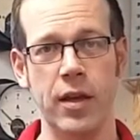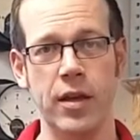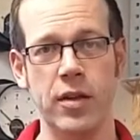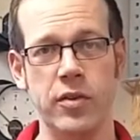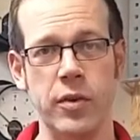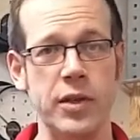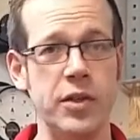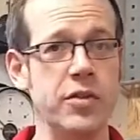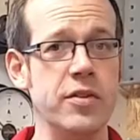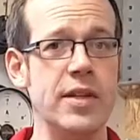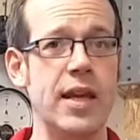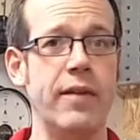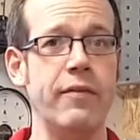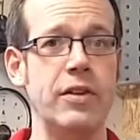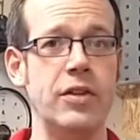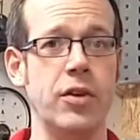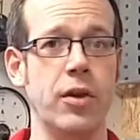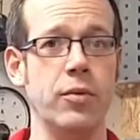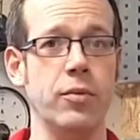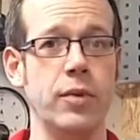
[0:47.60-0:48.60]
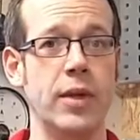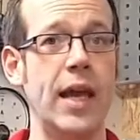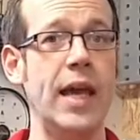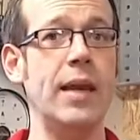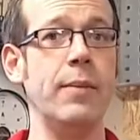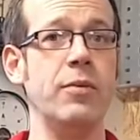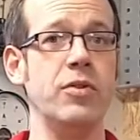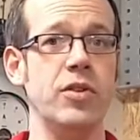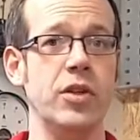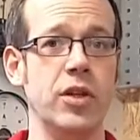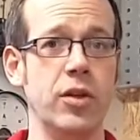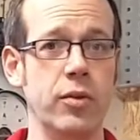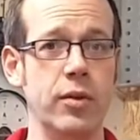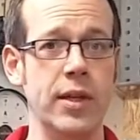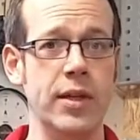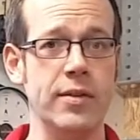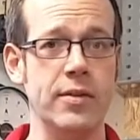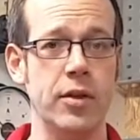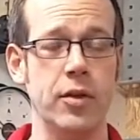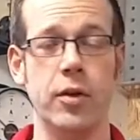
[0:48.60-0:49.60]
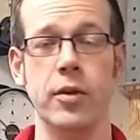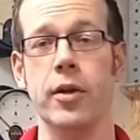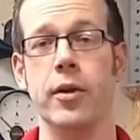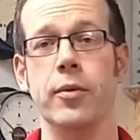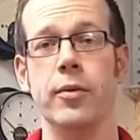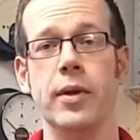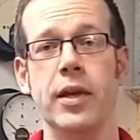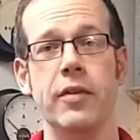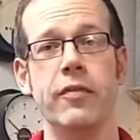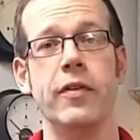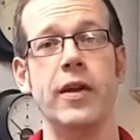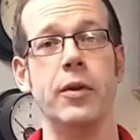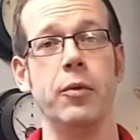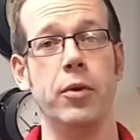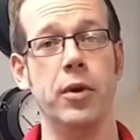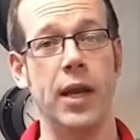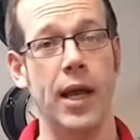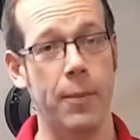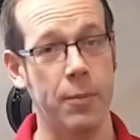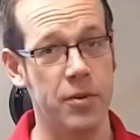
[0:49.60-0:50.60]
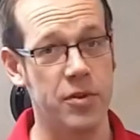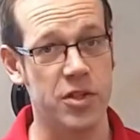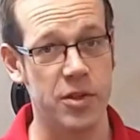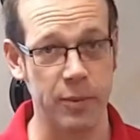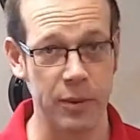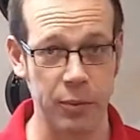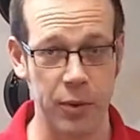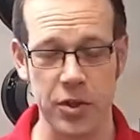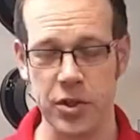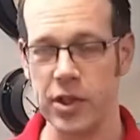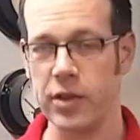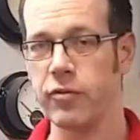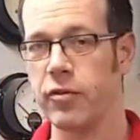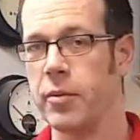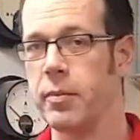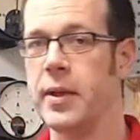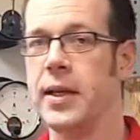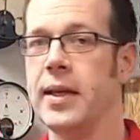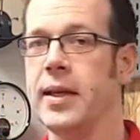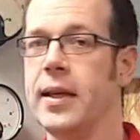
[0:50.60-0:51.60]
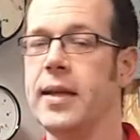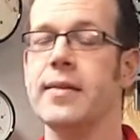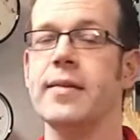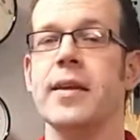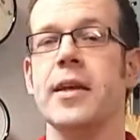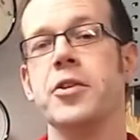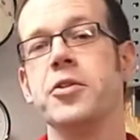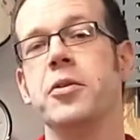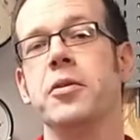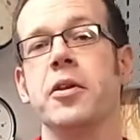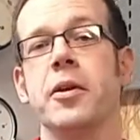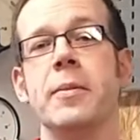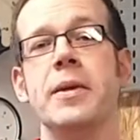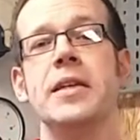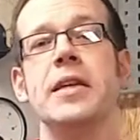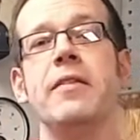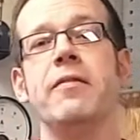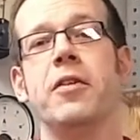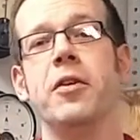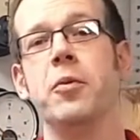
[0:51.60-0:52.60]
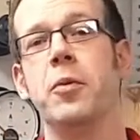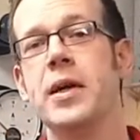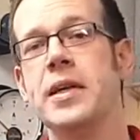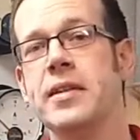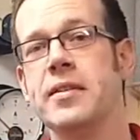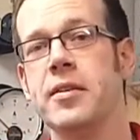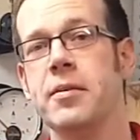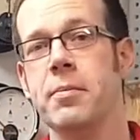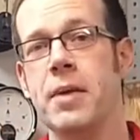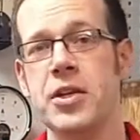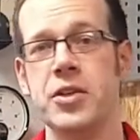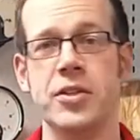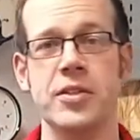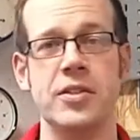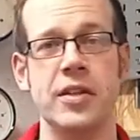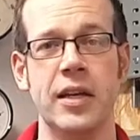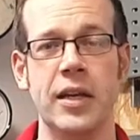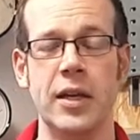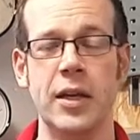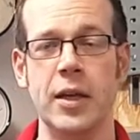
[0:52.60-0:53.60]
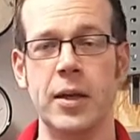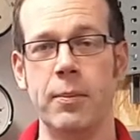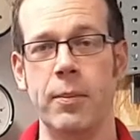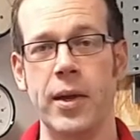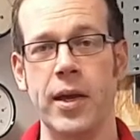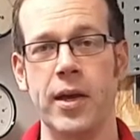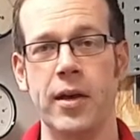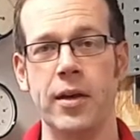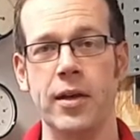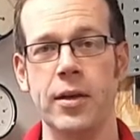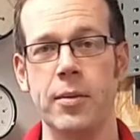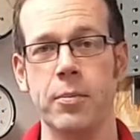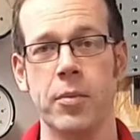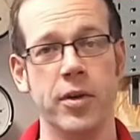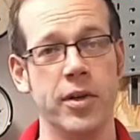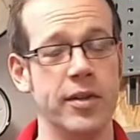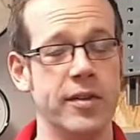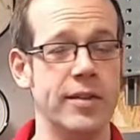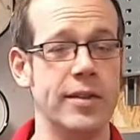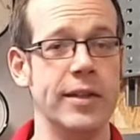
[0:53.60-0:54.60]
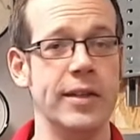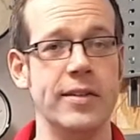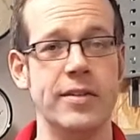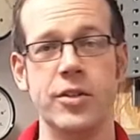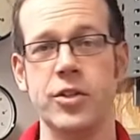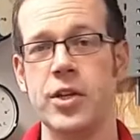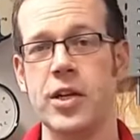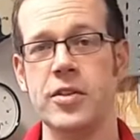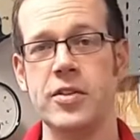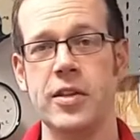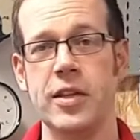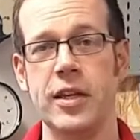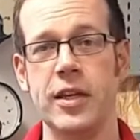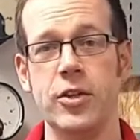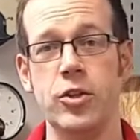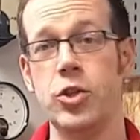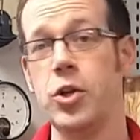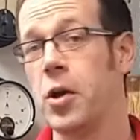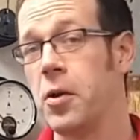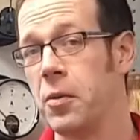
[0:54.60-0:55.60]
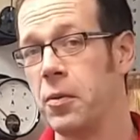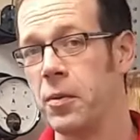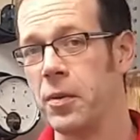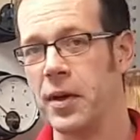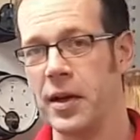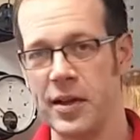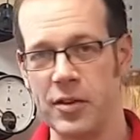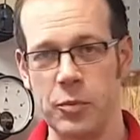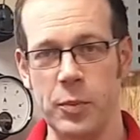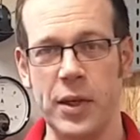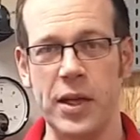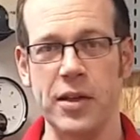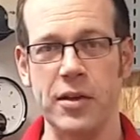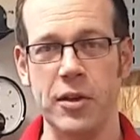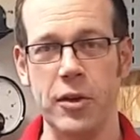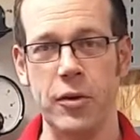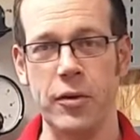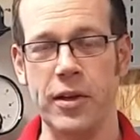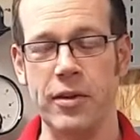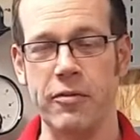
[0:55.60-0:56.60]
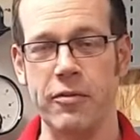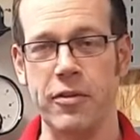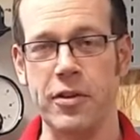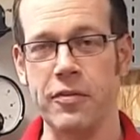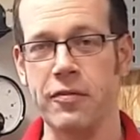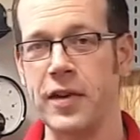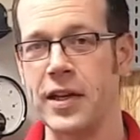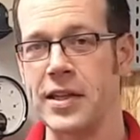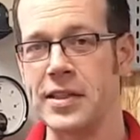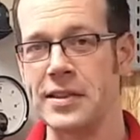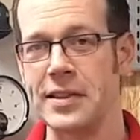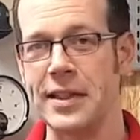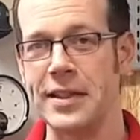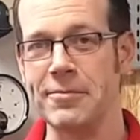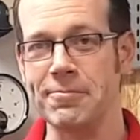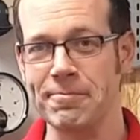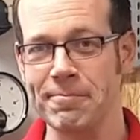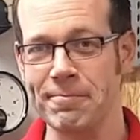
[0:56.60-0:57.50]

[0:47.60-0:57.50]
So it doesn't have its own name as a unit, although if anyone happens to be watching from the International Committee for Weights and Measures, may I modestly suggest the JO as being the unit for efficacy.